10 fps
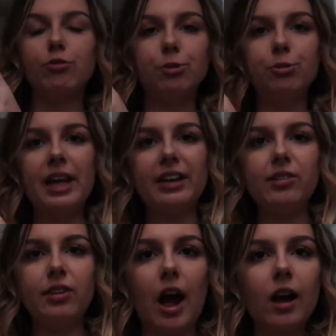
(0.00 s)
crew length
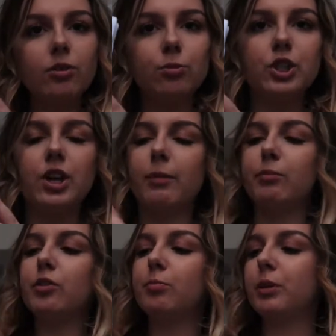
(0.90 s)
socks, which I'm
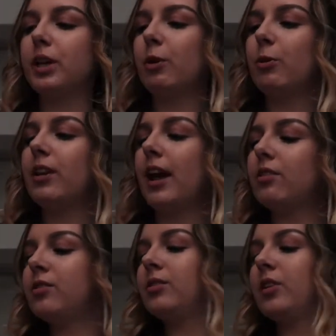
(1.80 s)
splitting with
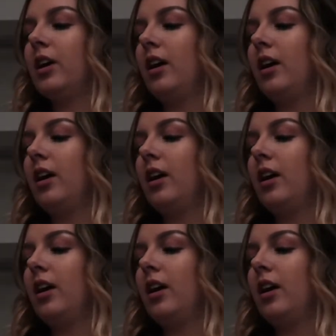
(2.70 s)
Tess,